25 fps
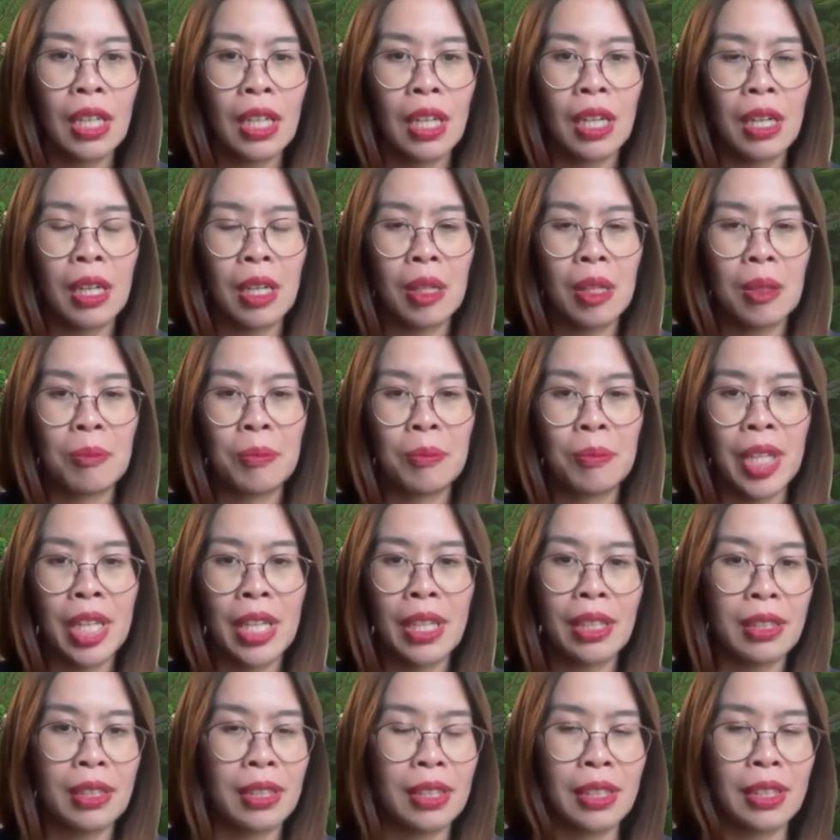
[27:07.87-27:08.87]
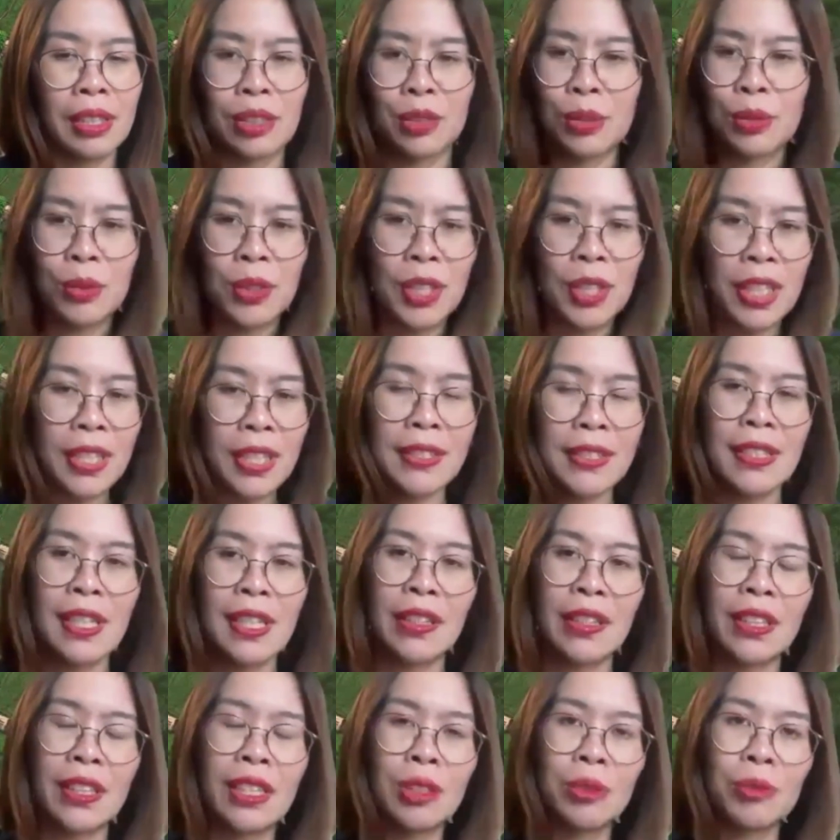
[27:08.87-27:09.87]
And to this,
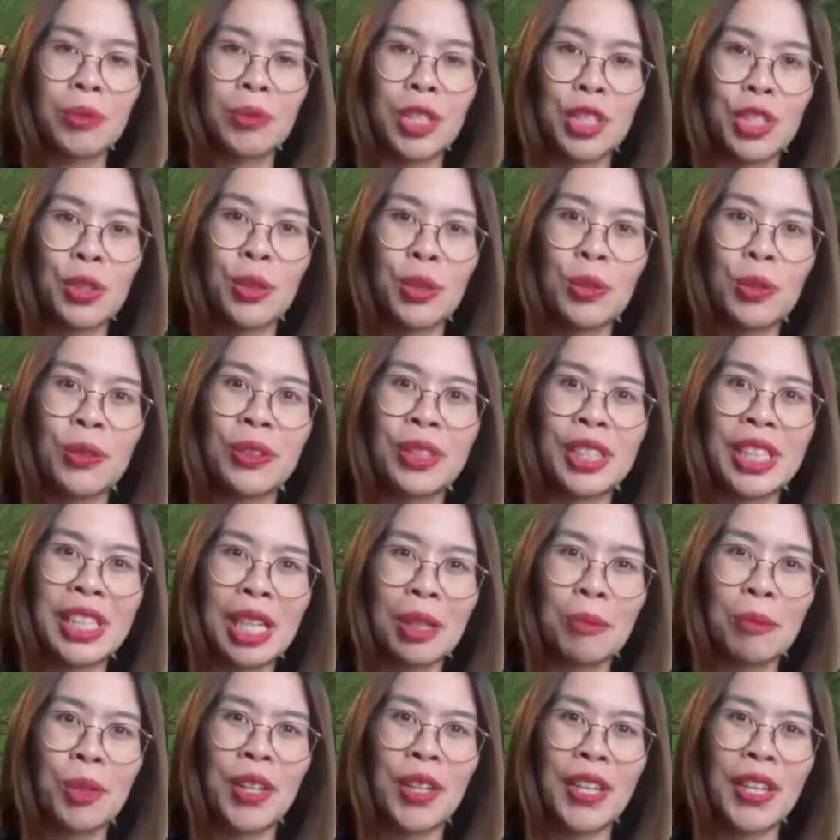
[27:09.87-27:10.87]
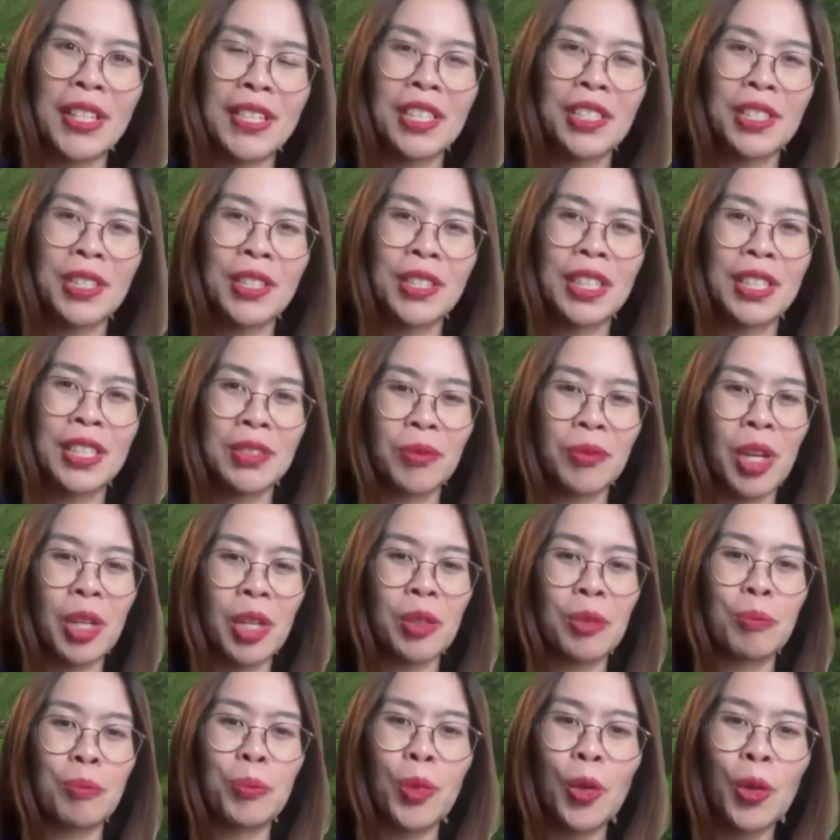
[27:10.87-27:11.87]
I think regional decarbonization is
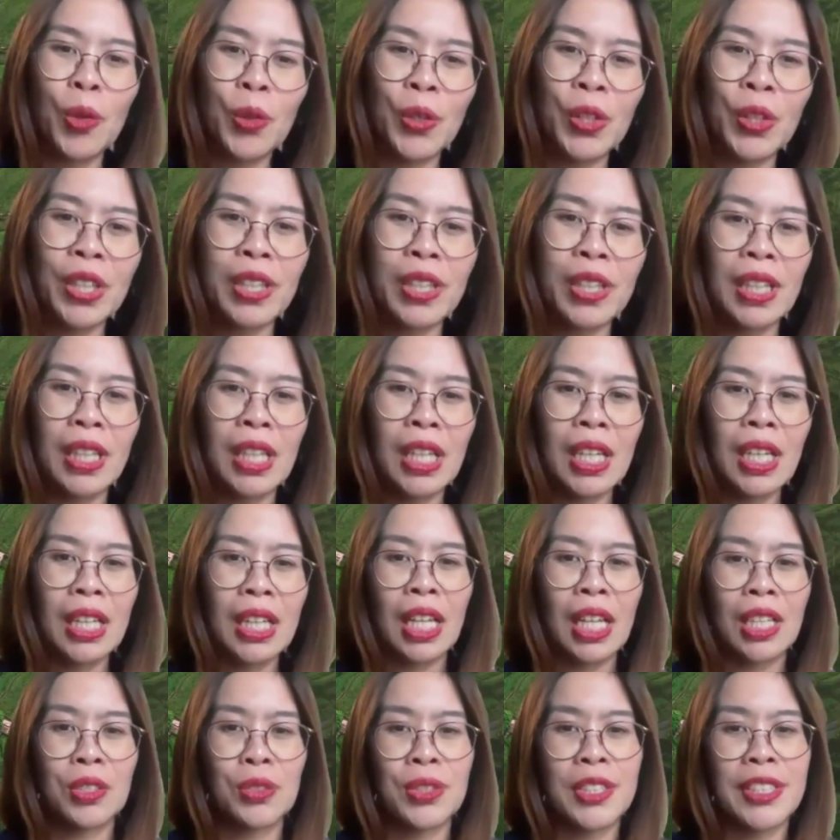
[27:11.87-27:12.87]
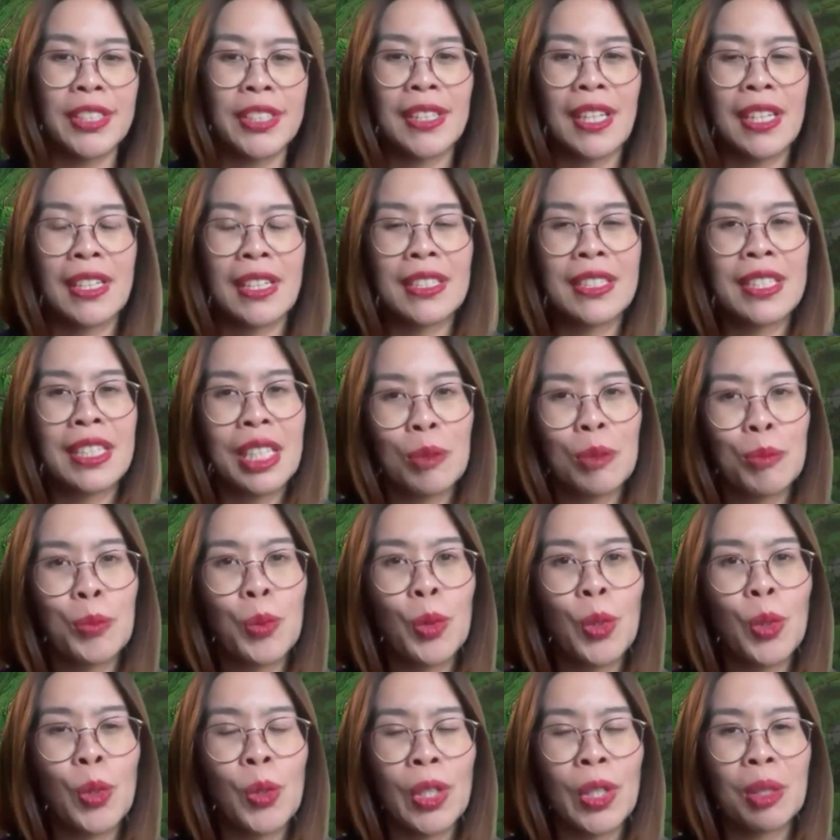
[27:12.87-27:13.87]
very important. Countries like
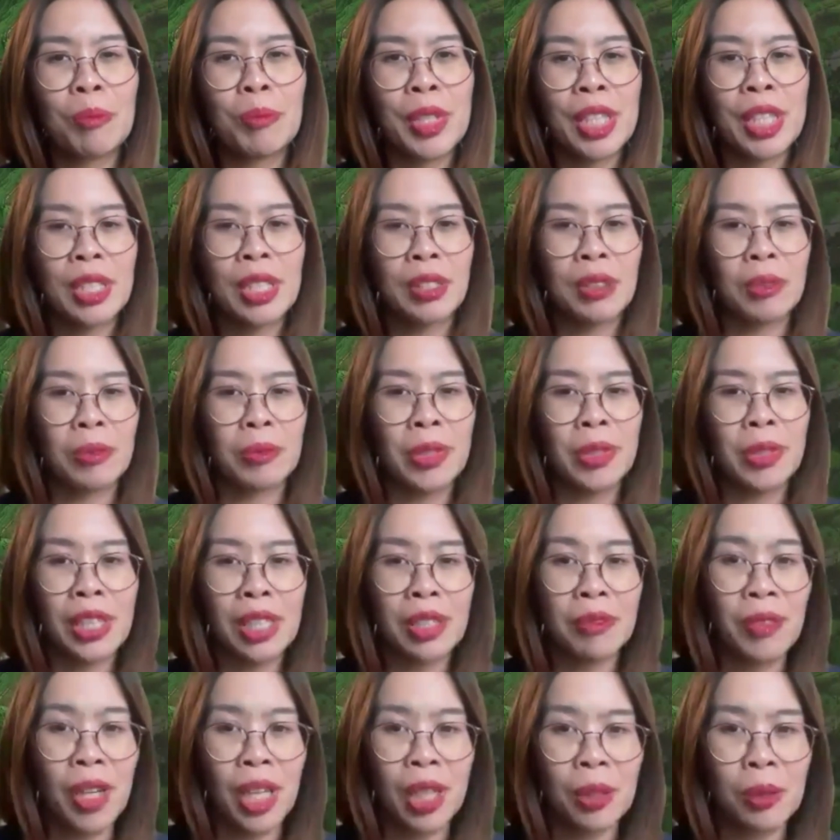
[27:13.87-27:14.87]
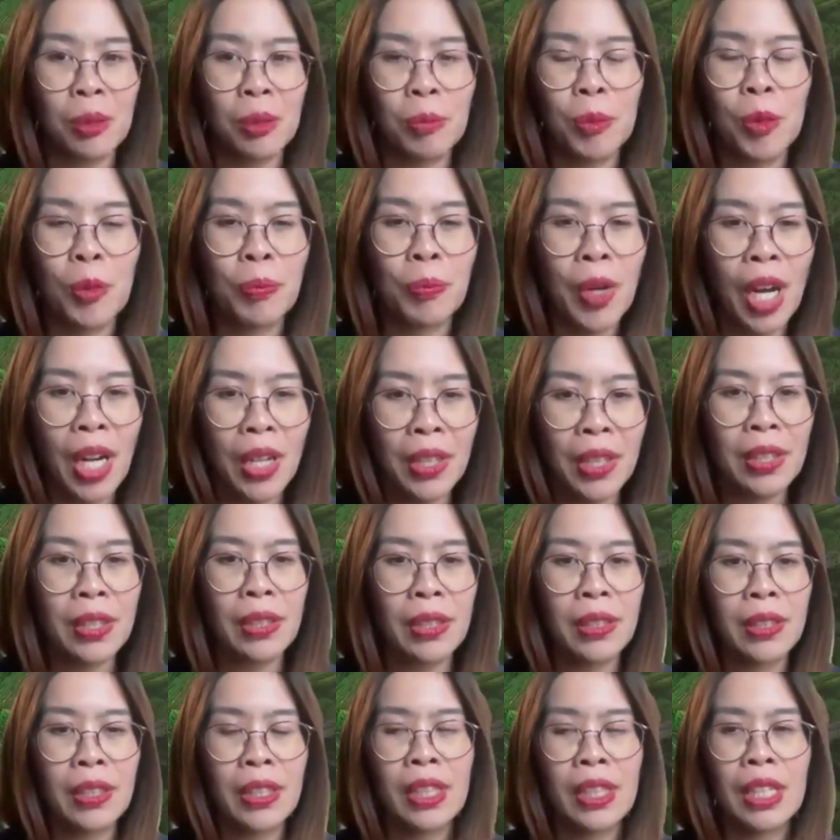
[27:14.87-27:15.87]
Singapore can be a really valuable
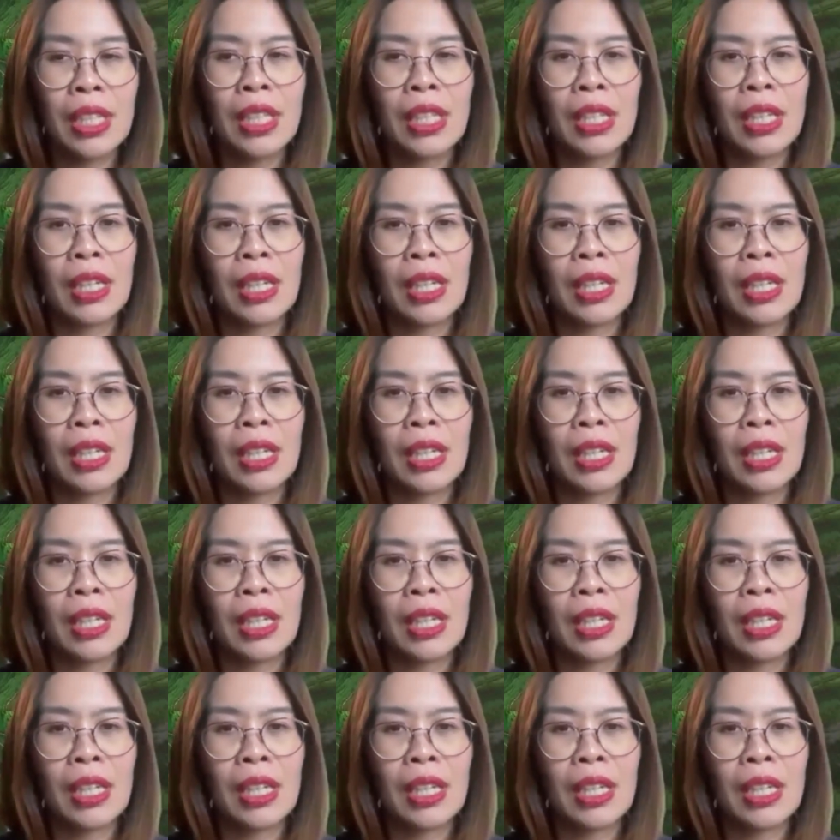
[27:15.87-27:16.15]
partner